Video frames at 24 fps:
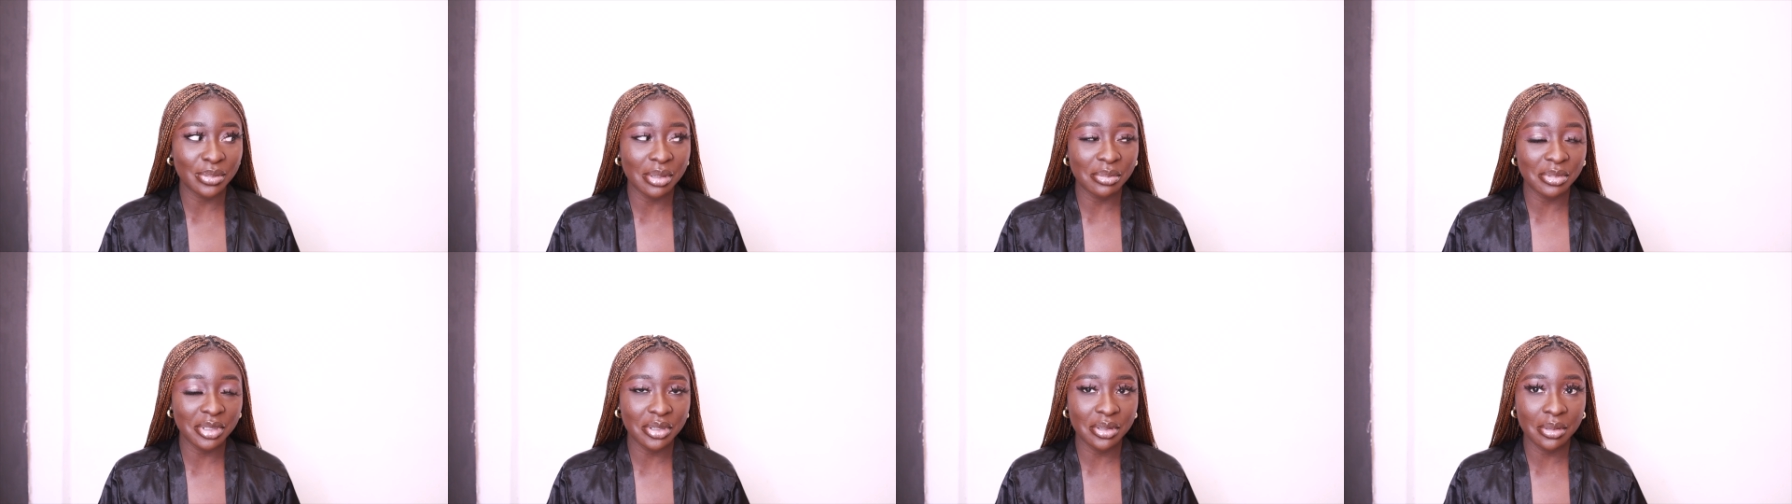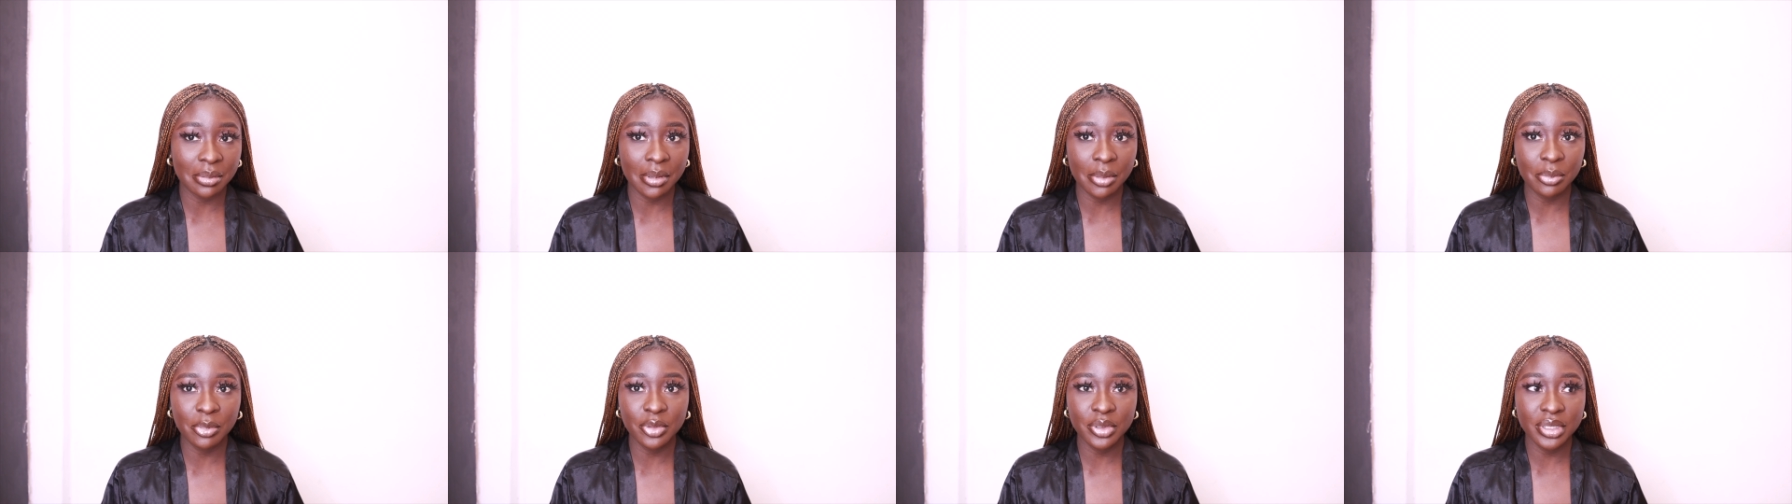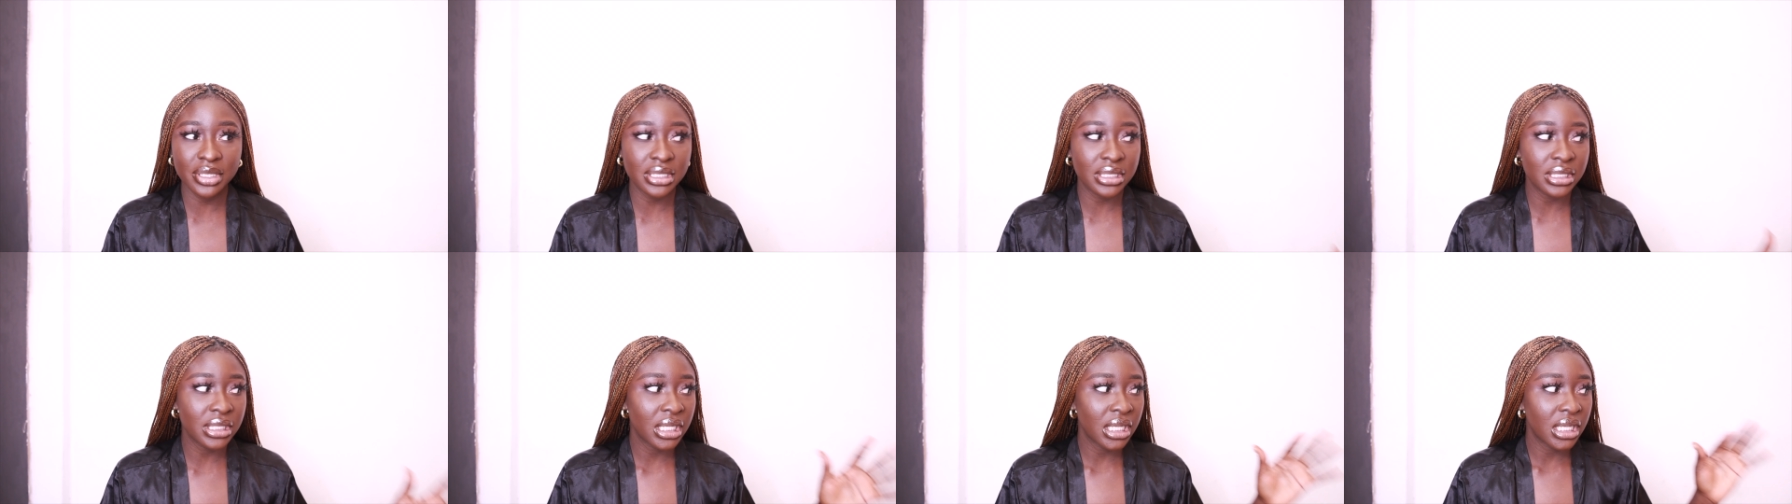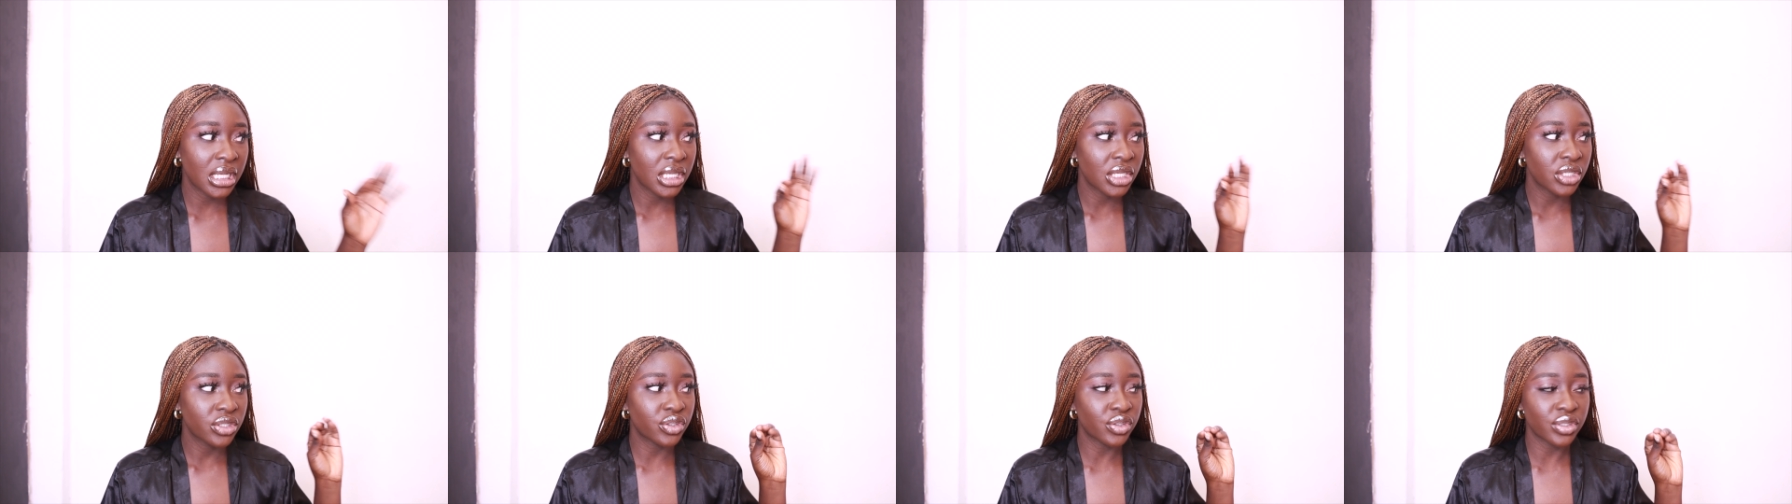my makeup. I'm always
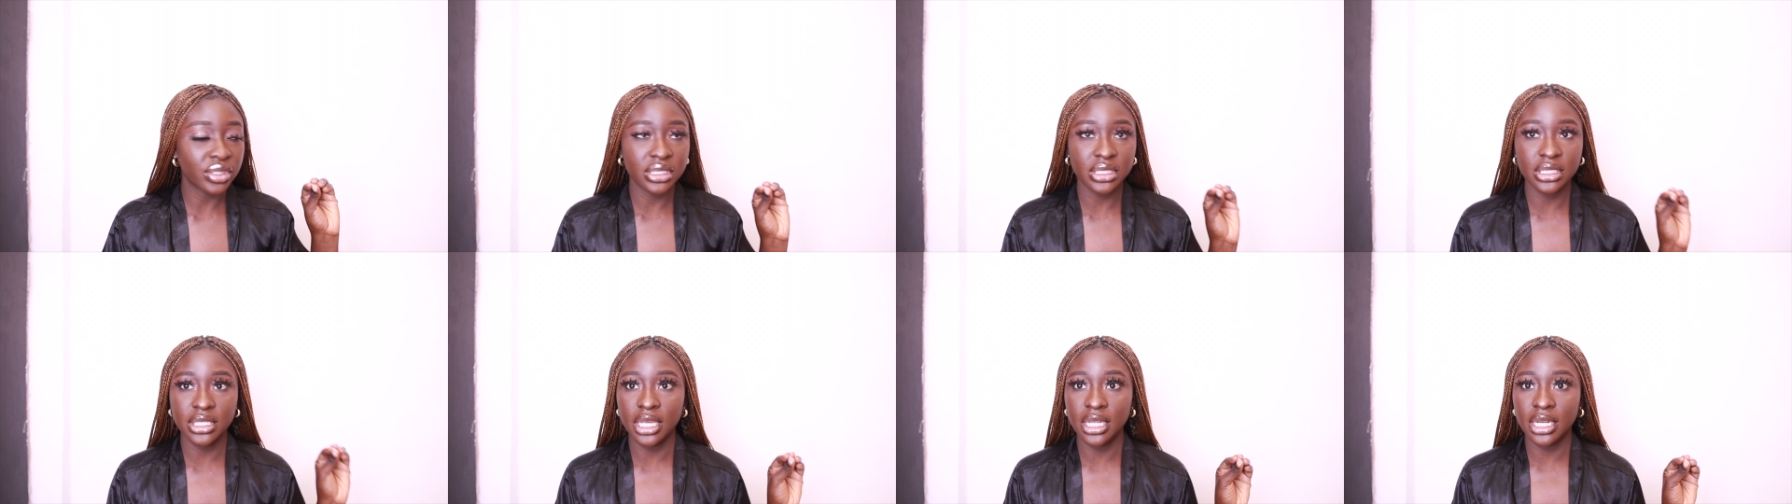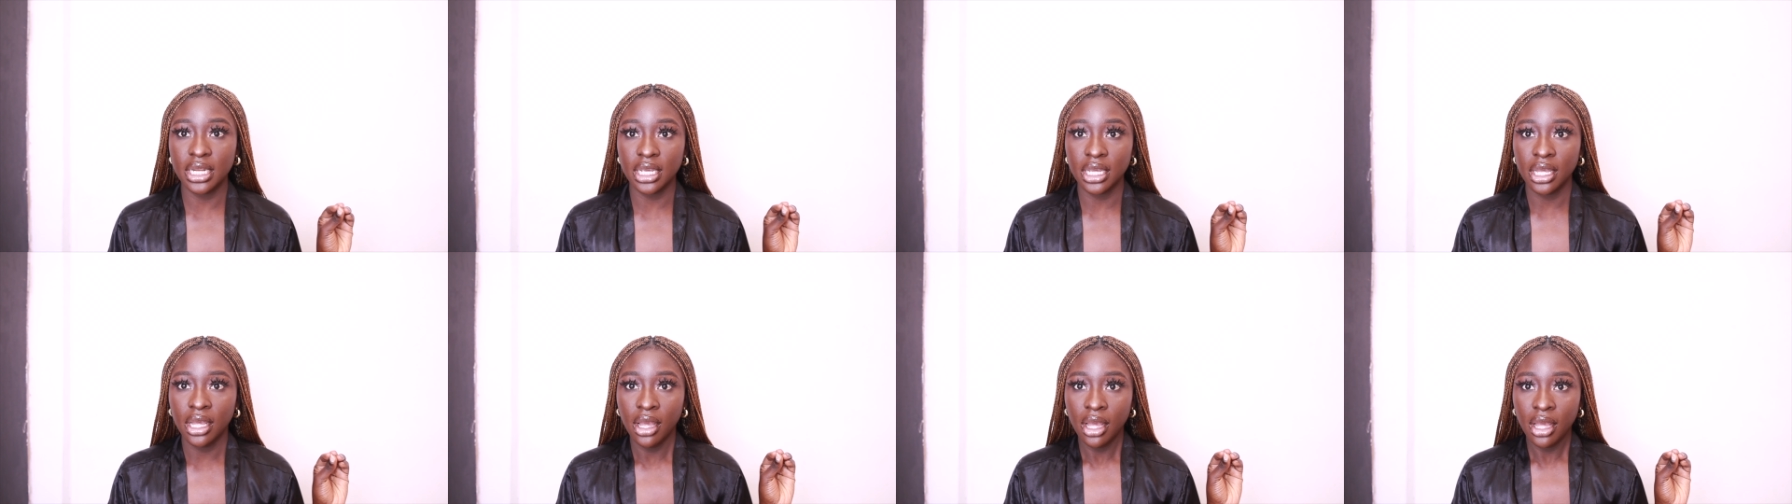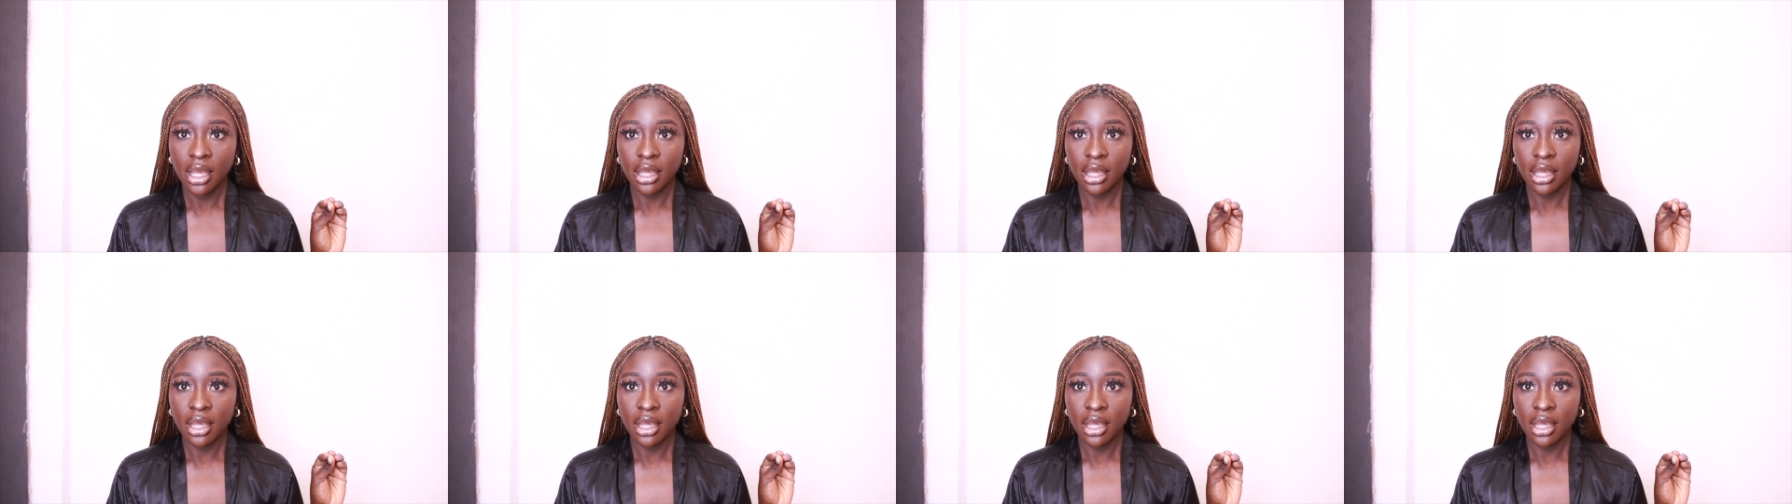just there, like,